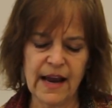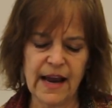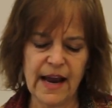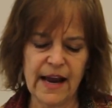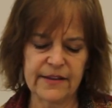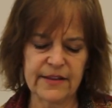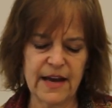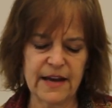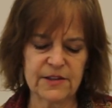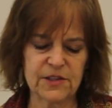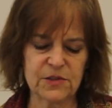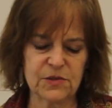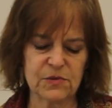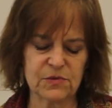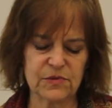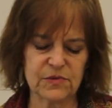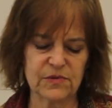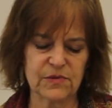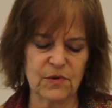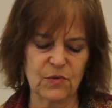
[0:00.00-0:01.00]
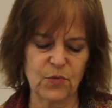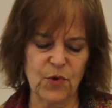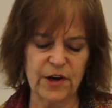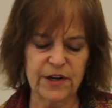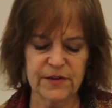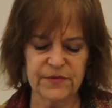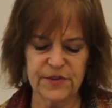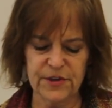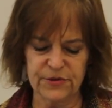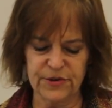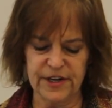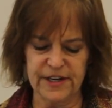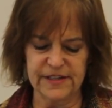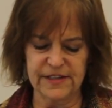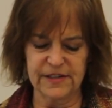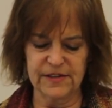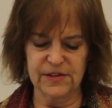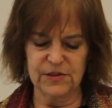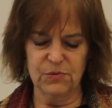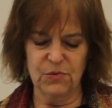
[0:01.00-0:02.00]
And that's one of the
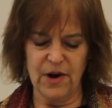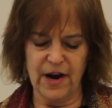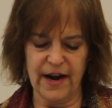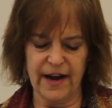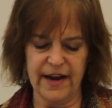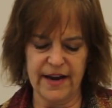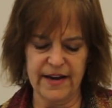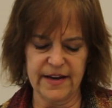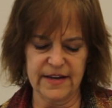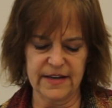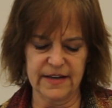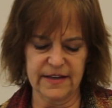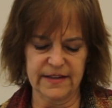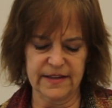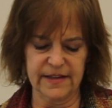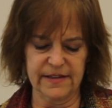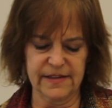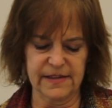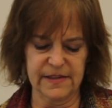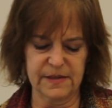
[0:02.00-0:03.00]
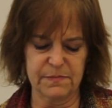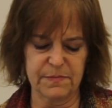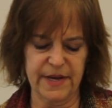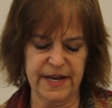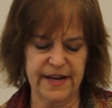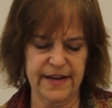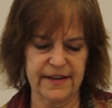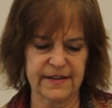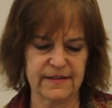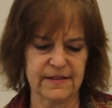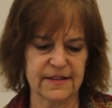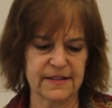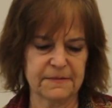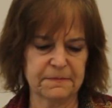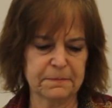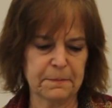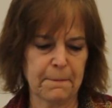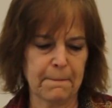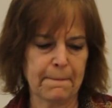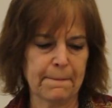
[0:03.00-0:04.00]
reasons why this has been
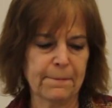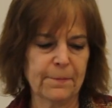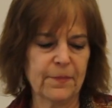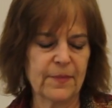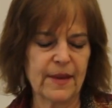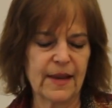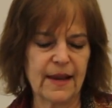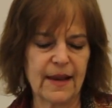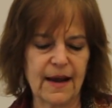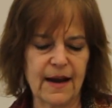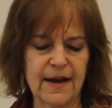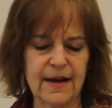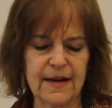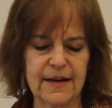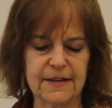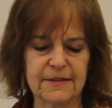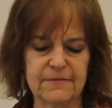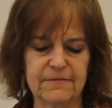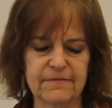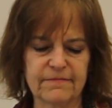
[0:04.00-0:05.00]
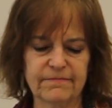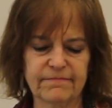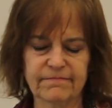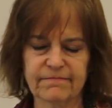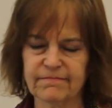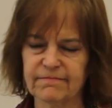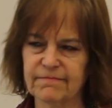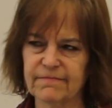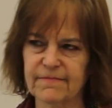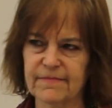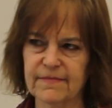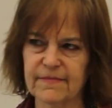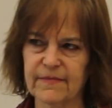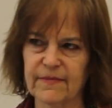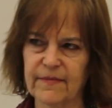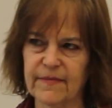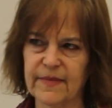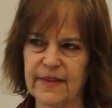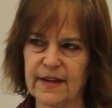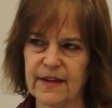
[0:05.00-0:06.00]

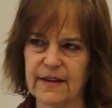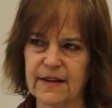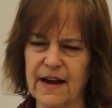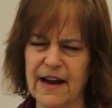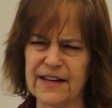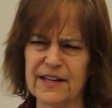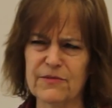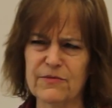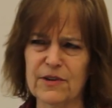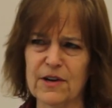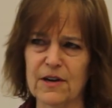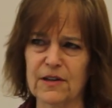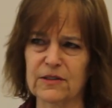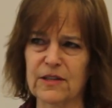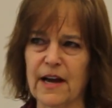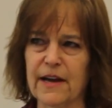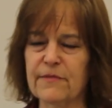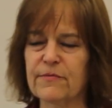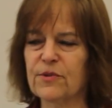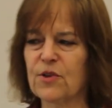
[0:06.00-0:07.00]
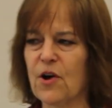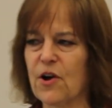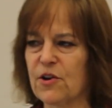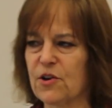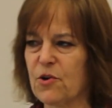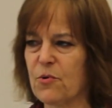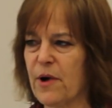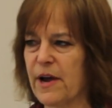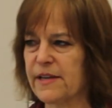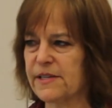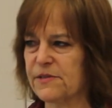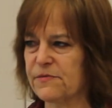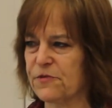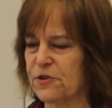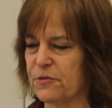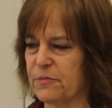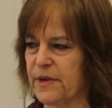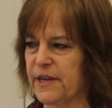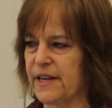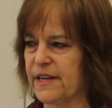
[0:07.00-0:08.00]
kind of a lifelong quest
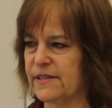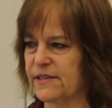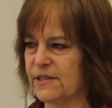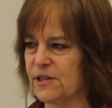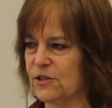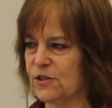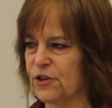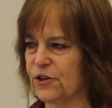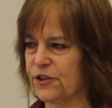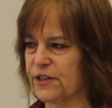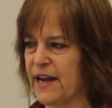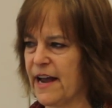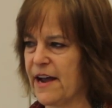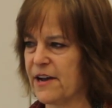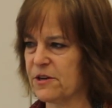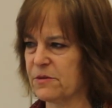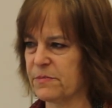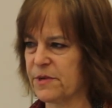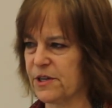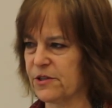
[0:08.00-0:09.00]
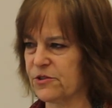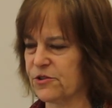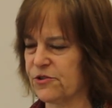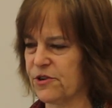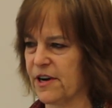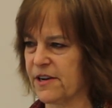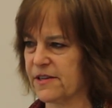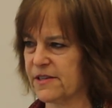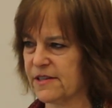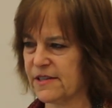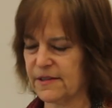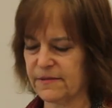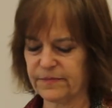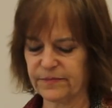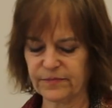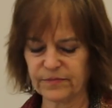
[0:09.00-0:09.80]
for me, is to learn how to build trust.